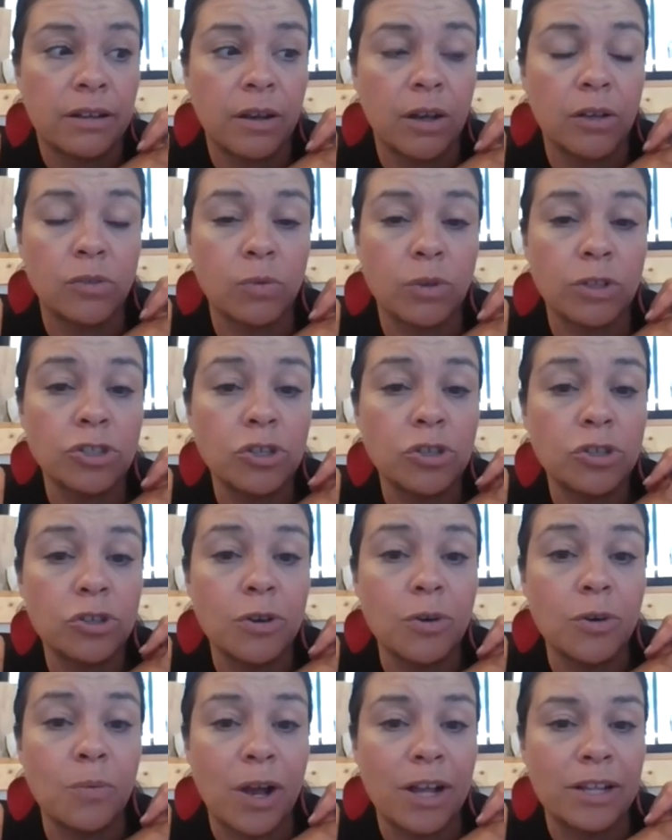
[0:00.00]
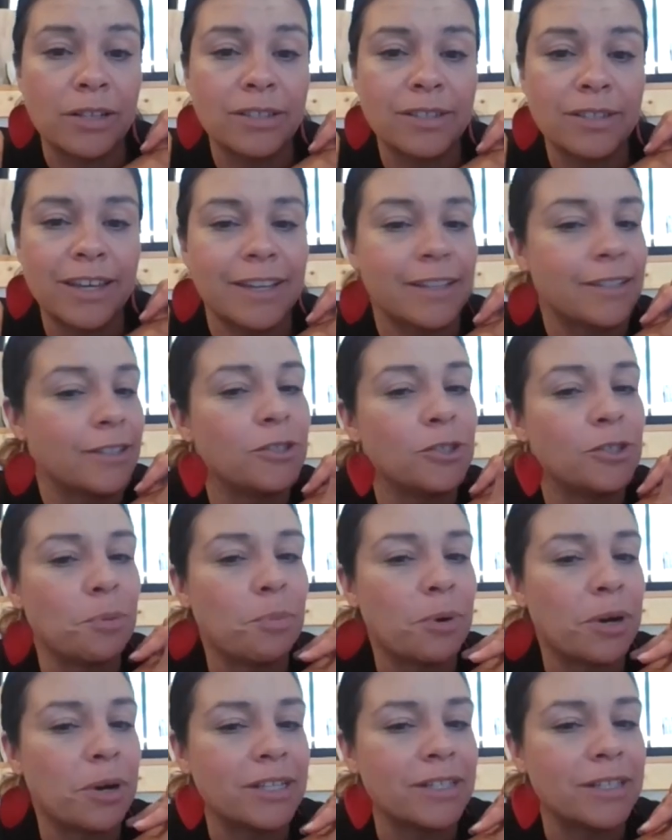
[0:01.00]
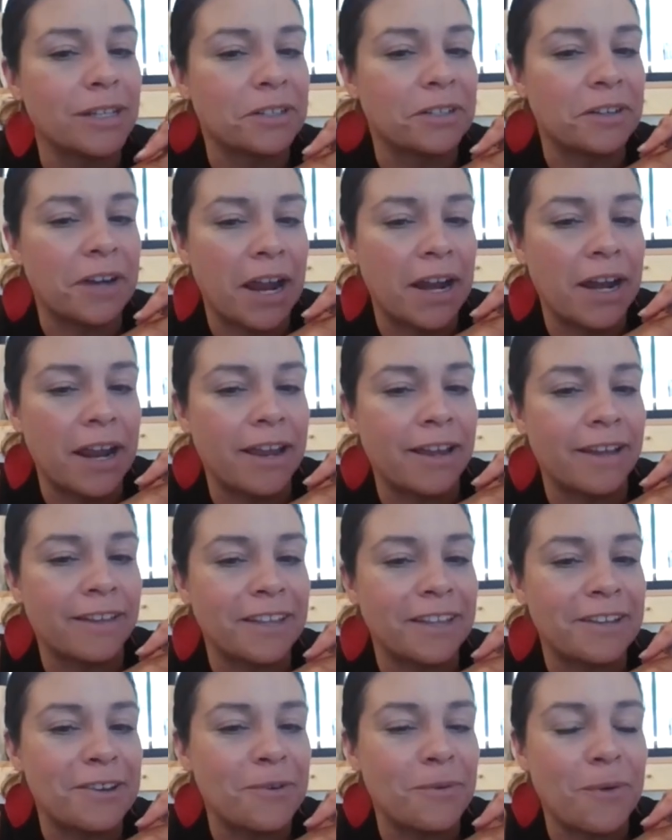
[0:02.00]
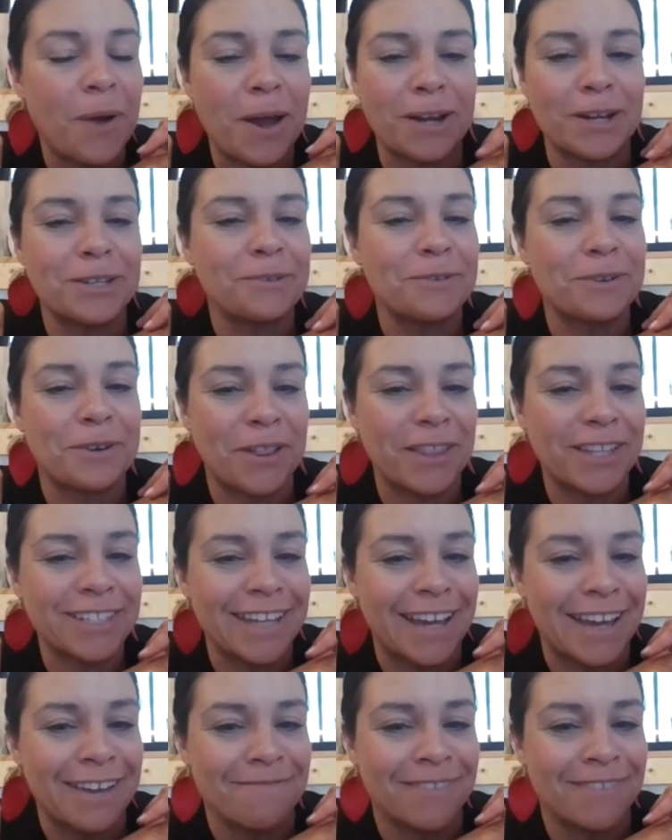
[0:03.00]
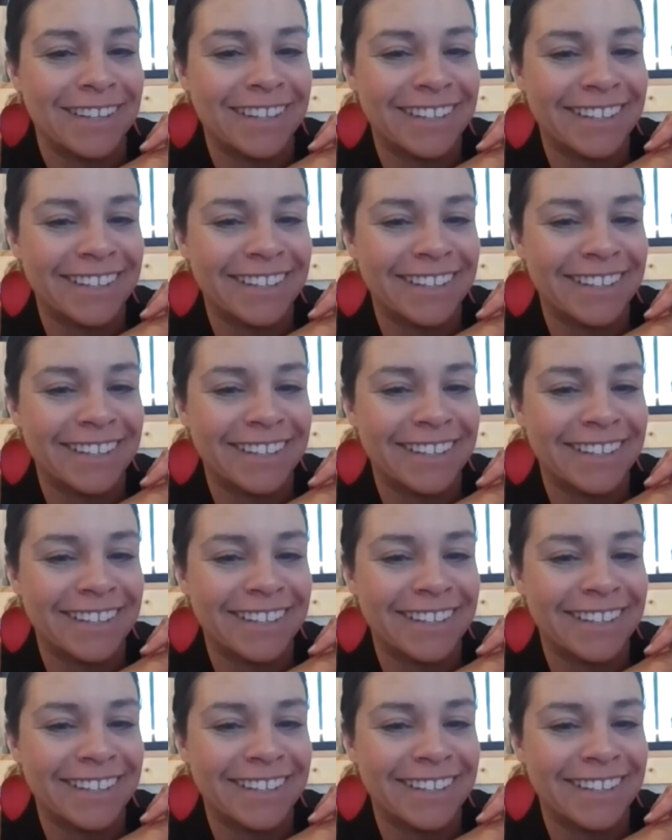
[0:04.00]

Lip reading: Because once you do it once, like, it's super exhilarating, and then you want to do it all the time.